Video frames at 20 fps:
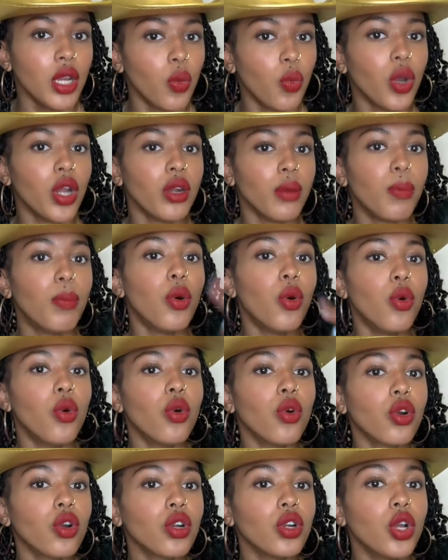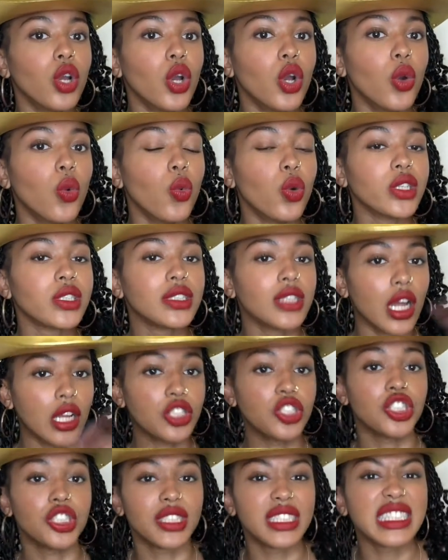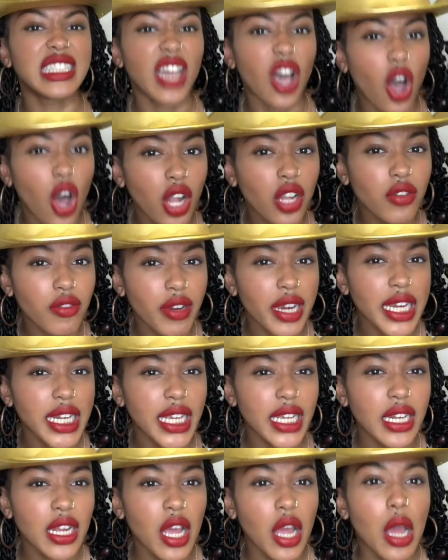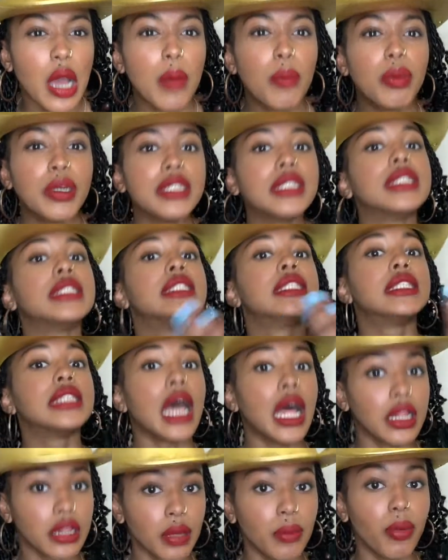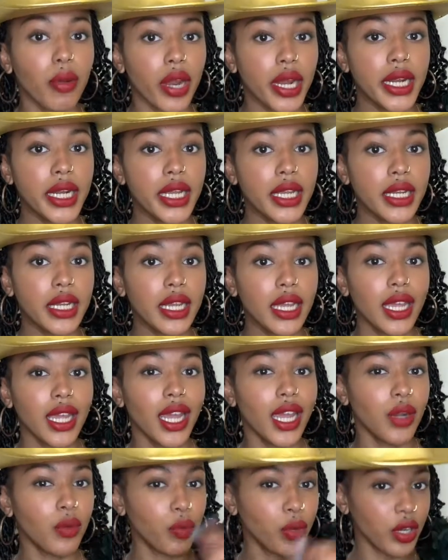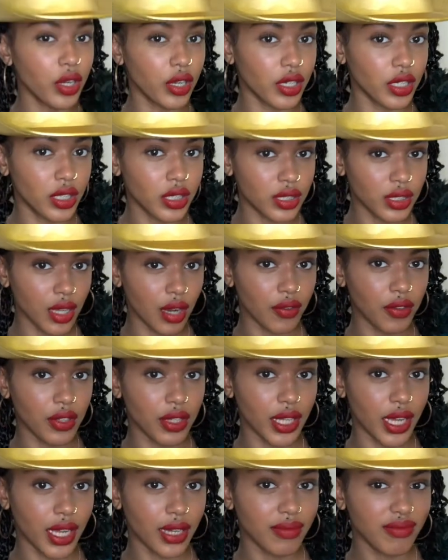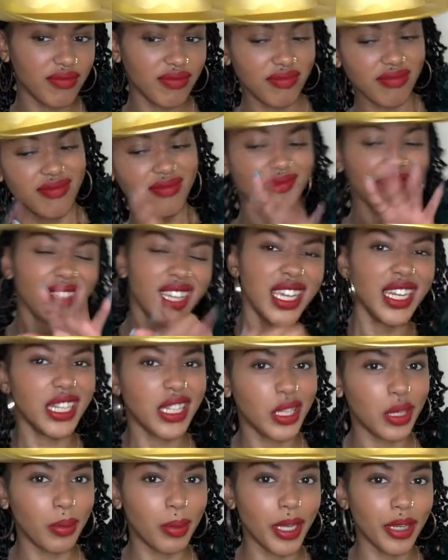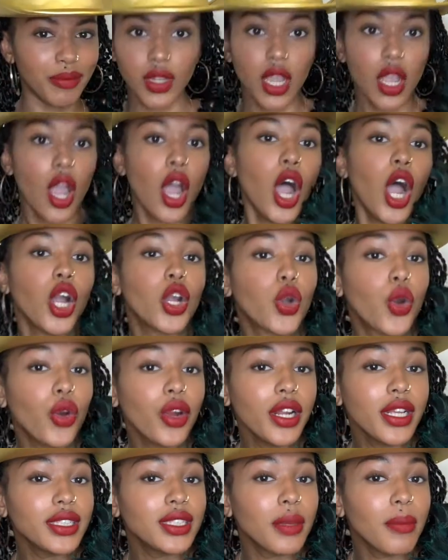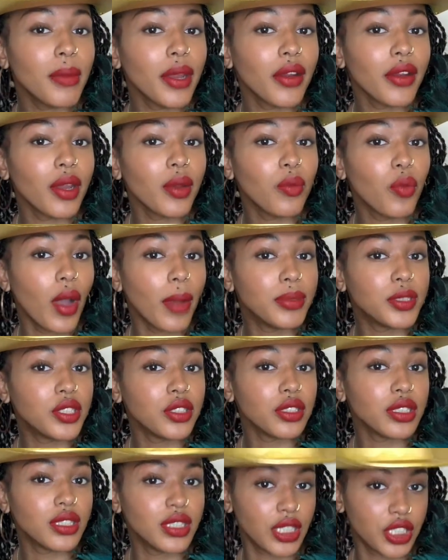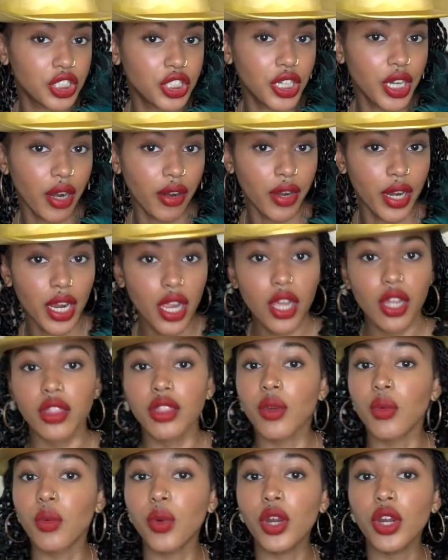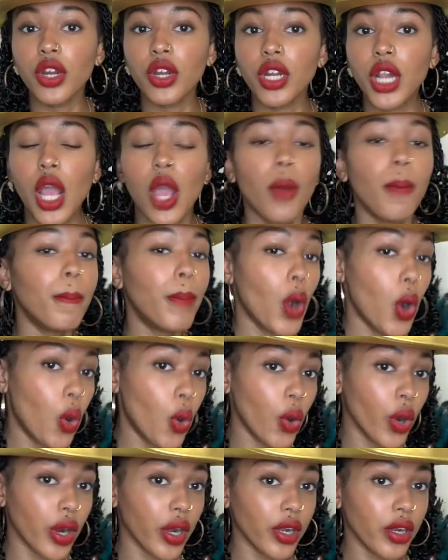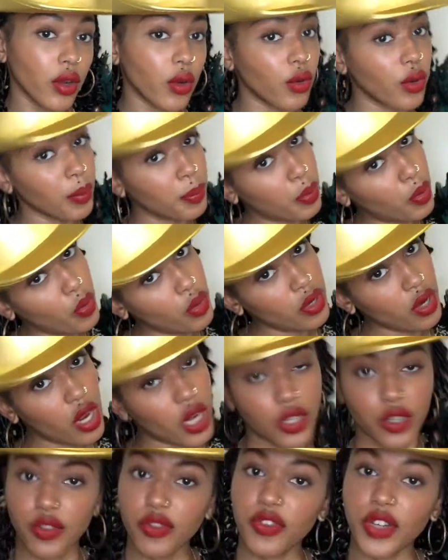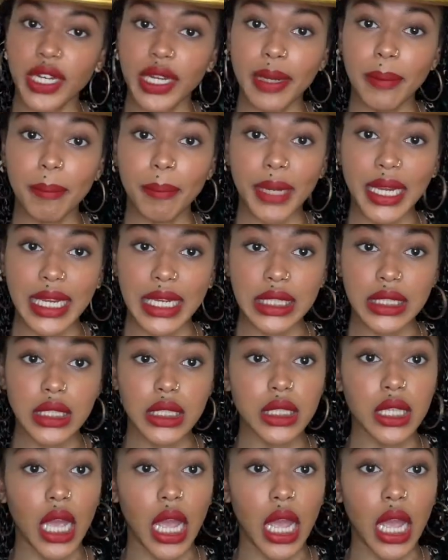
when porn was not just tolerated, but celebrated. And we're gonna discover that in a little bit. According to Merriam-Webster's dictionary, the word porn or pornography means